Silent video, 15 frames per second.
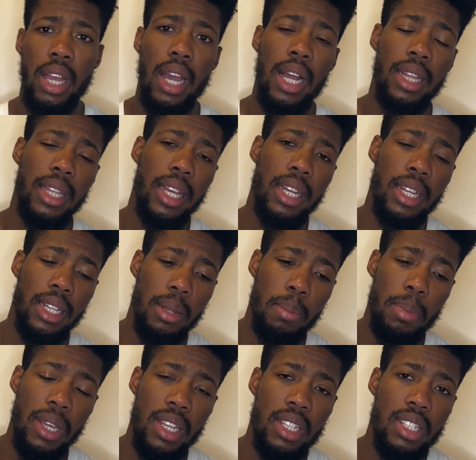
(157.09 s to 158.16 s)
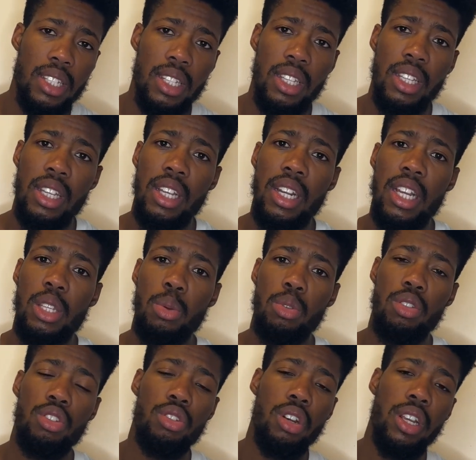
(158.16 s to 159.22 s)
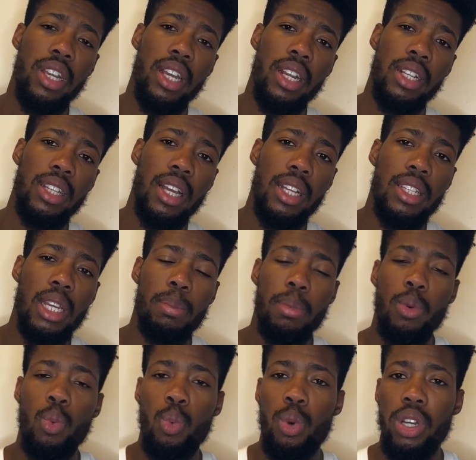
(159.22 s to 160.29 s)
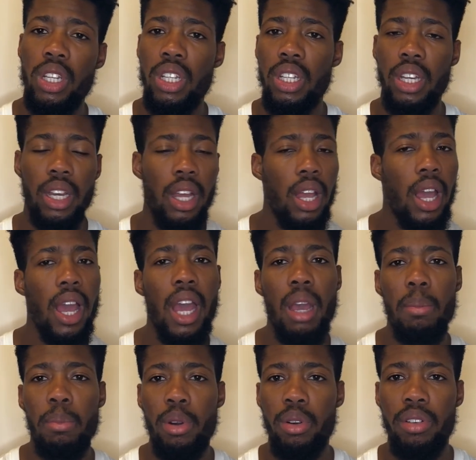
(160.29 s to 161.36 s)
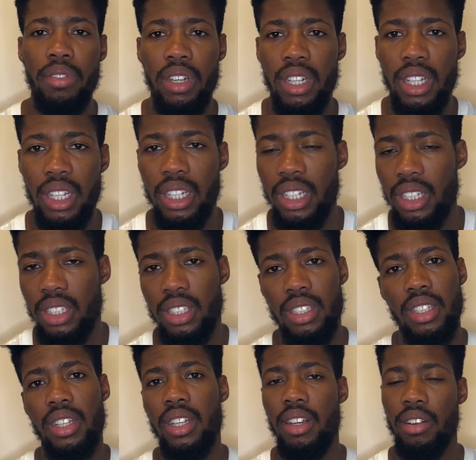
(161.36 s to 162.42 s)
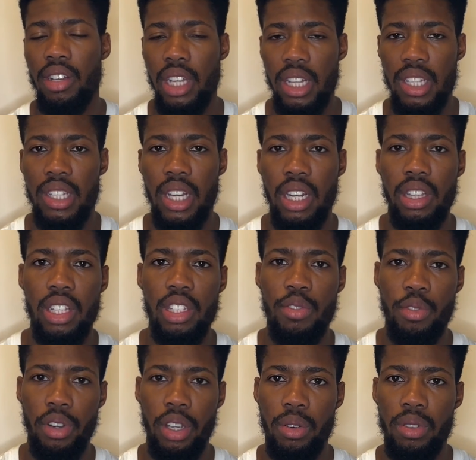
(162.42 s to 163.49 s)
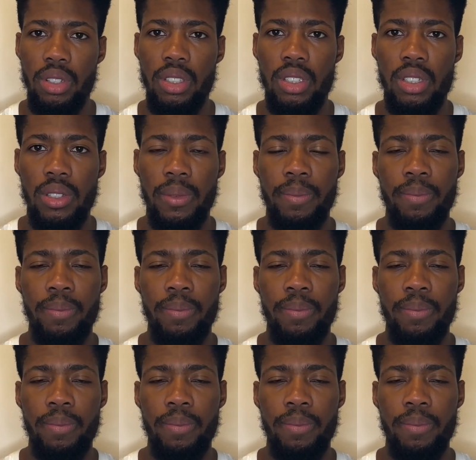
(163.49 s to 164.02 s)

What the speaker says: And then in the base, that's when you start getting that type of woody, ambery vanilliness inside of this fragrance.